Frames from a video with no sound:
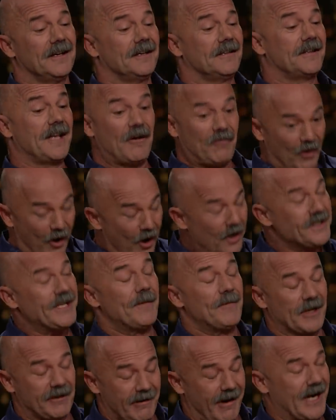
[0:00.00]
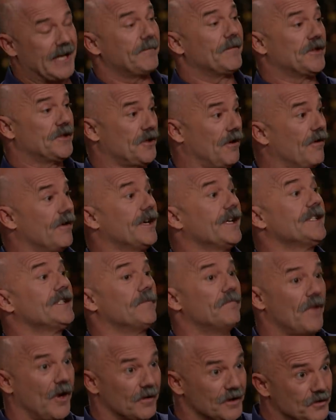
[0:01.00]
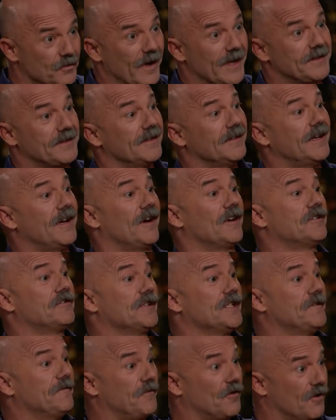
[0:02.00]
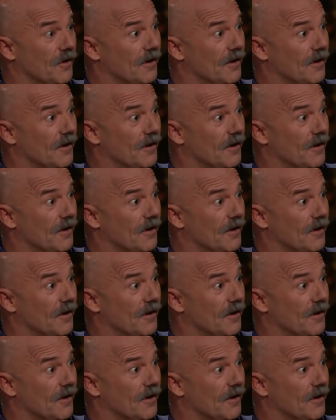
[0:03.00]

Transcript: there are Democratic majorities in most Western countries for legal abortion.